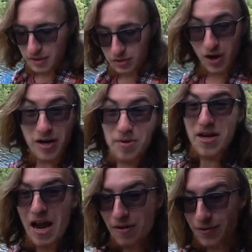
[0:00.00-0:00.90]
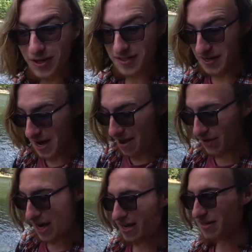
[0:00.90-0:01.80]
Trying to be careful as I
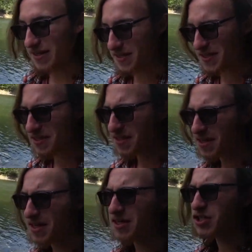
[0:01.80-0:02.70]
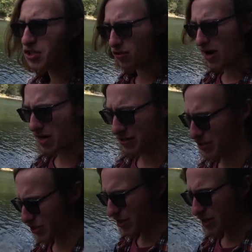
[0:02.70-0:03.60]
navigate this strange